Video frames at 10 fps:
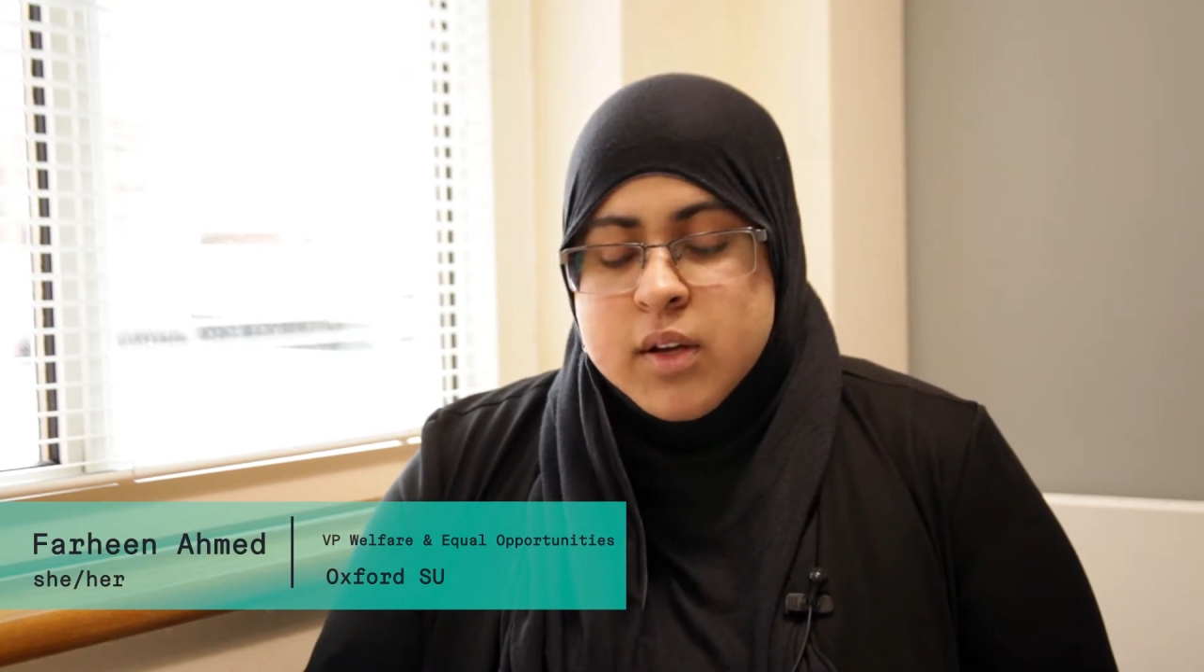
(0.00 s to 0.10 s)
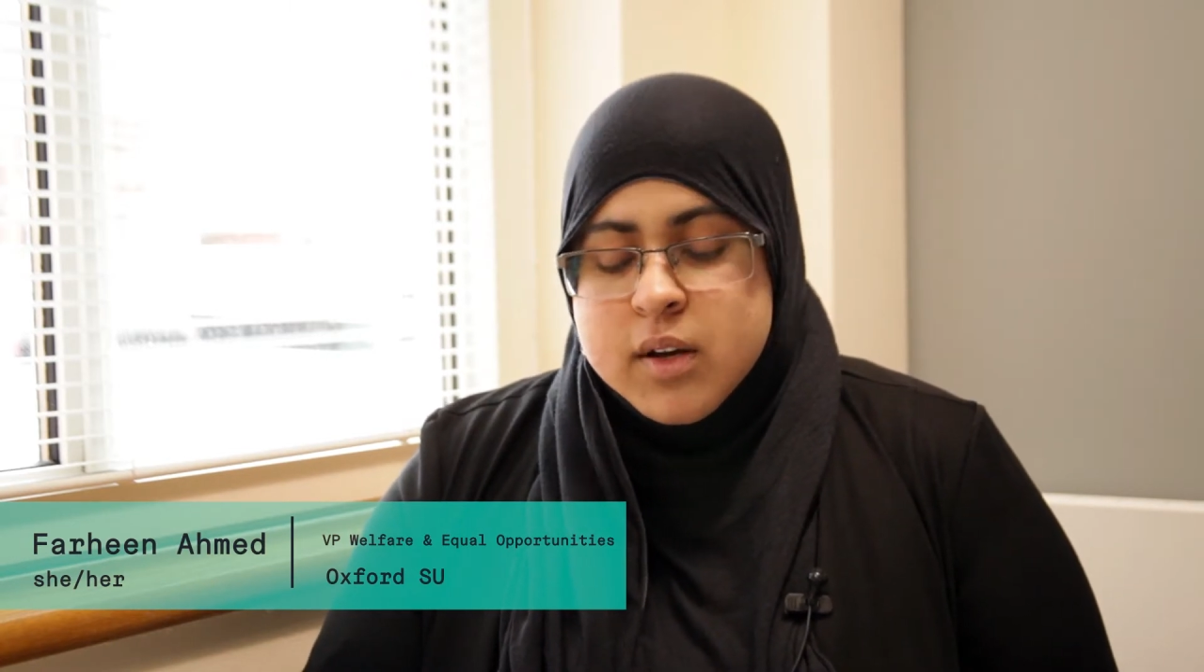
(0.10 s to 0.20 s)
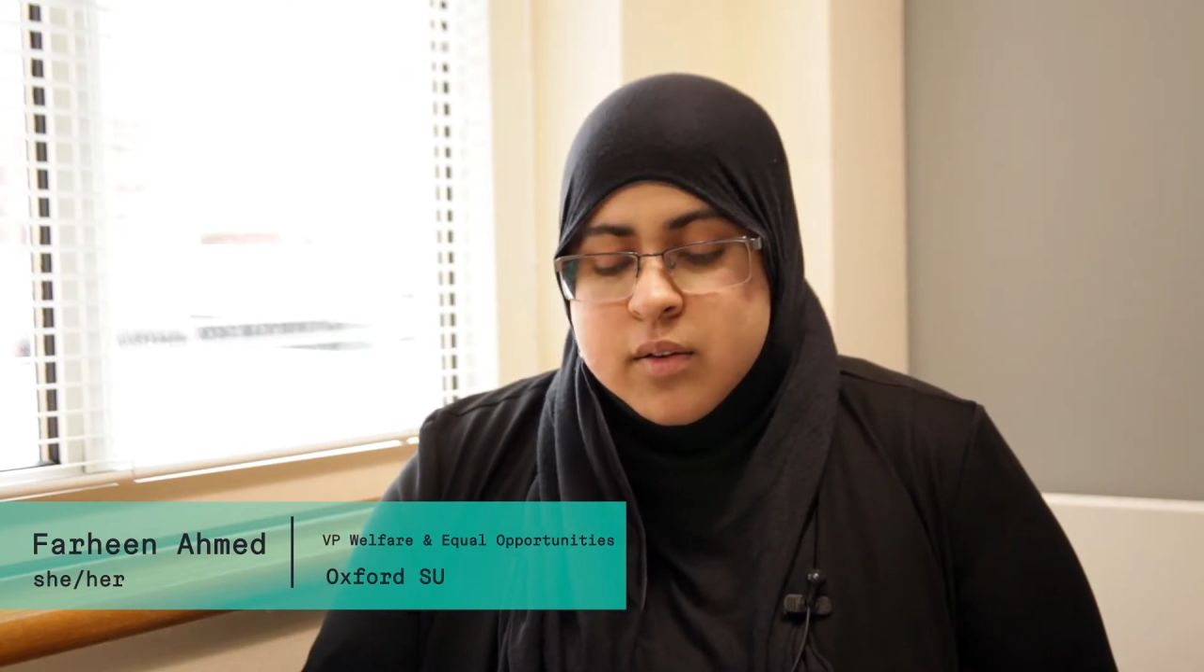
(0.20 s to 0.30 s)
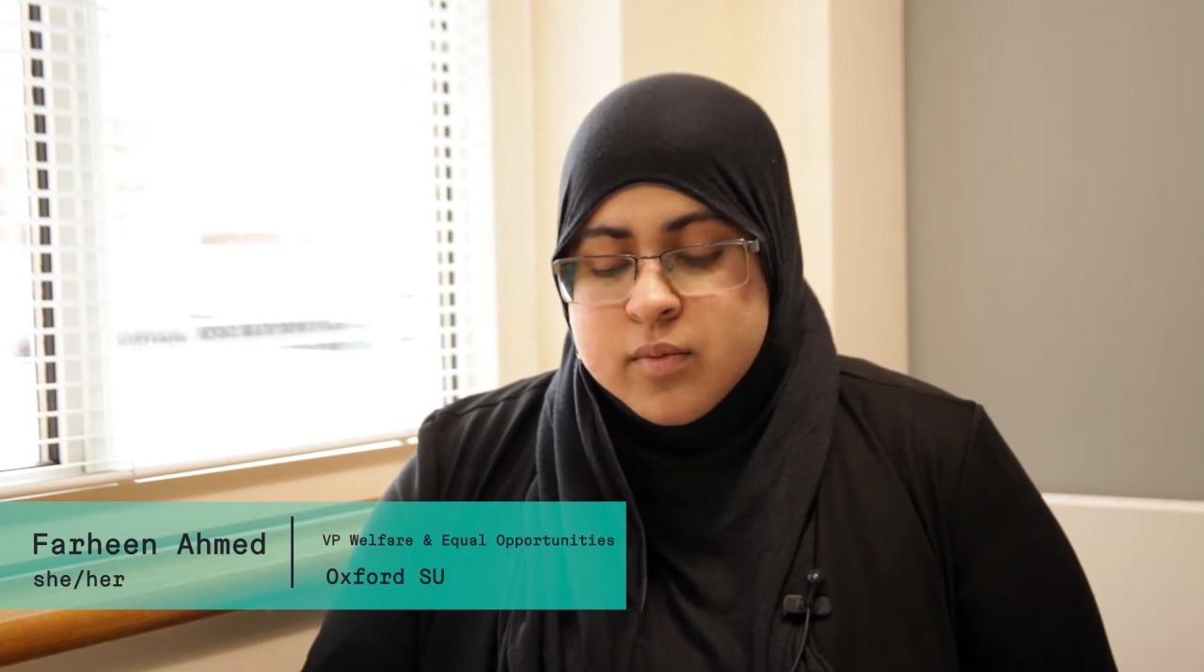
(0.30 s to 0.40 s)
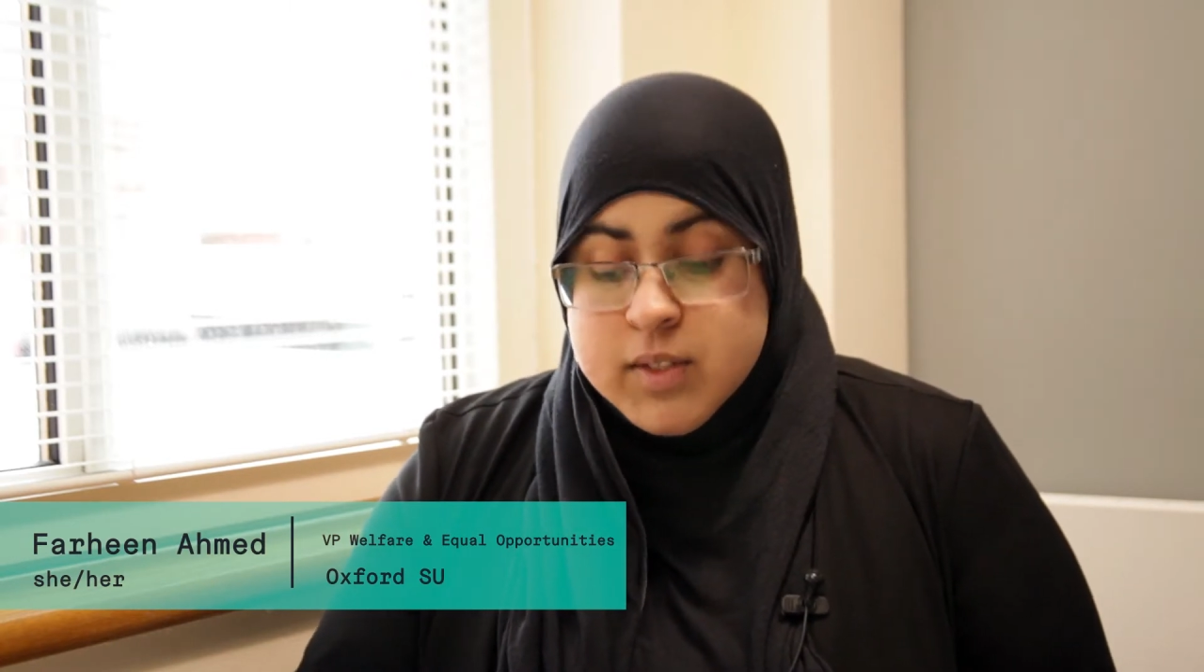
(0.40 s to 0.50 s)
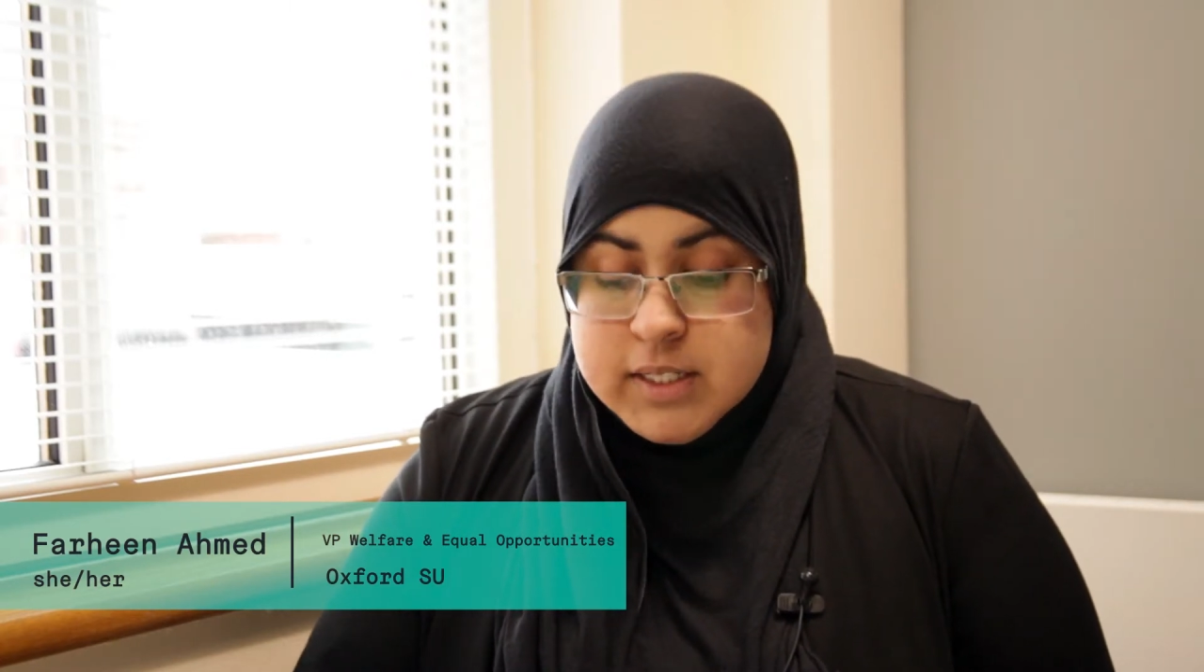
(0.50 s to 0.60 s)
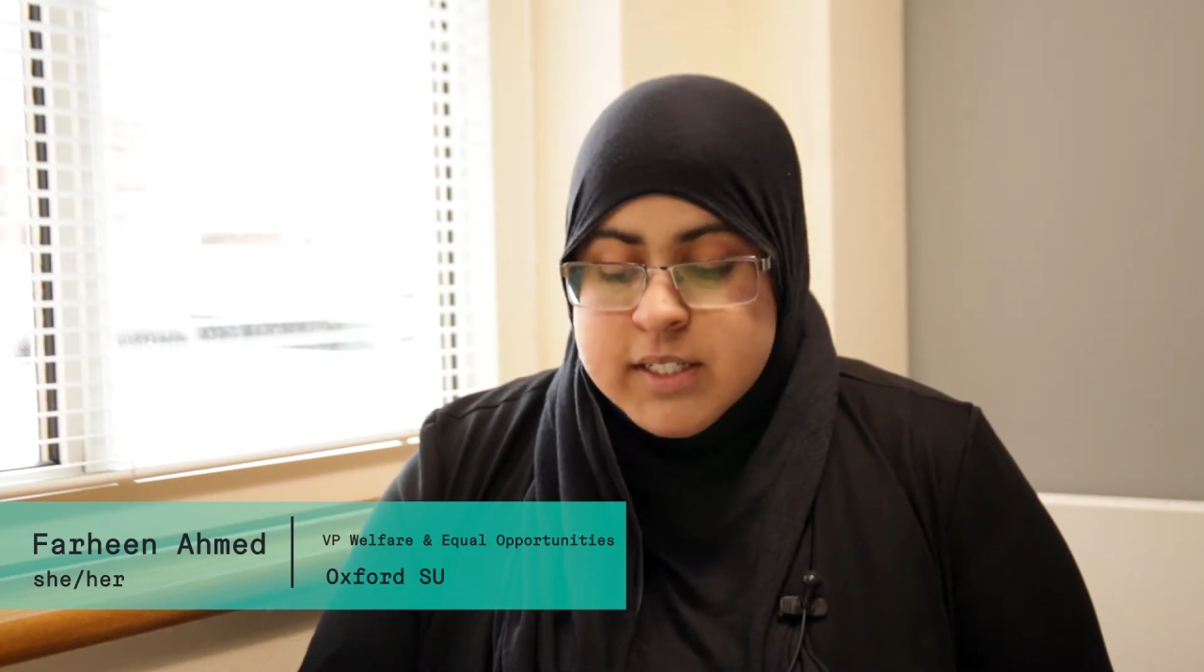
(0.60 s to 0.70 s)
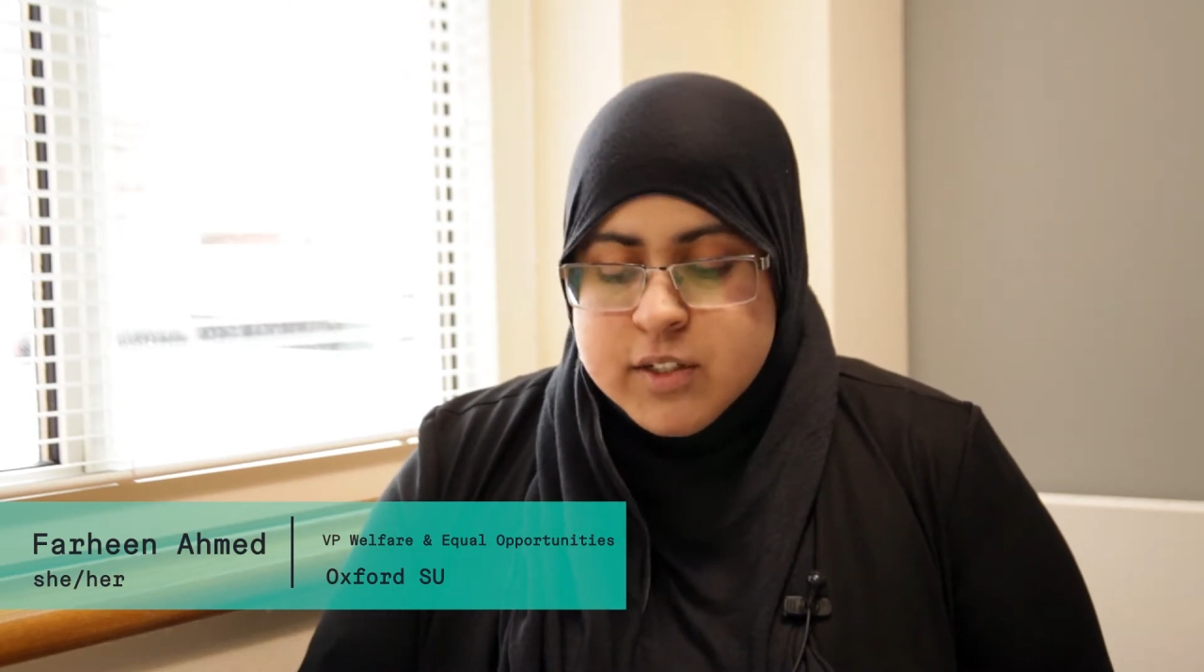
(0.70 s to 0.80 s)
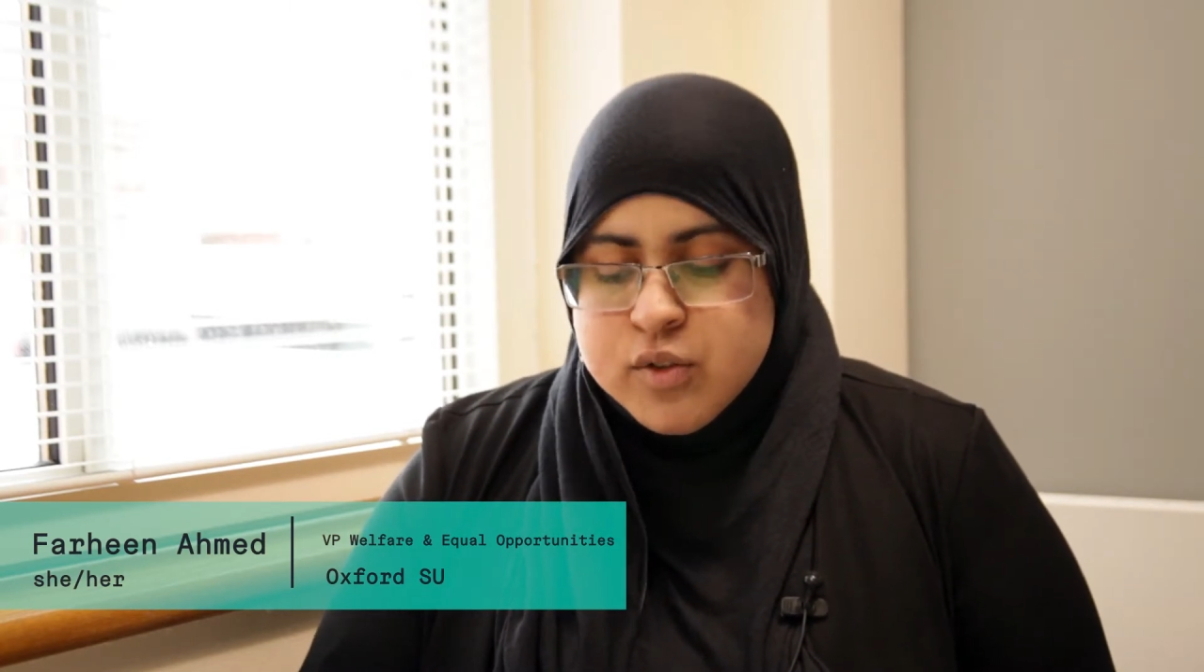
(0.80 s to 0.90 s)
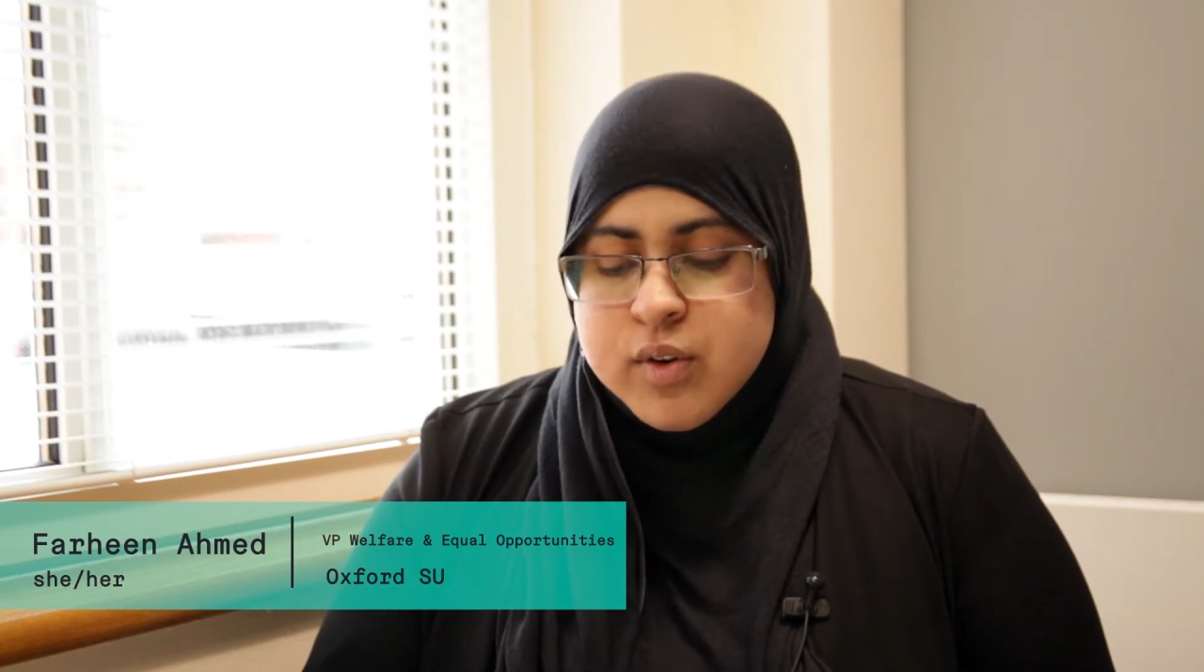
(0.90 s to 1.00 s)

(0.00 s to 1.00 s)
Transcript: facilitator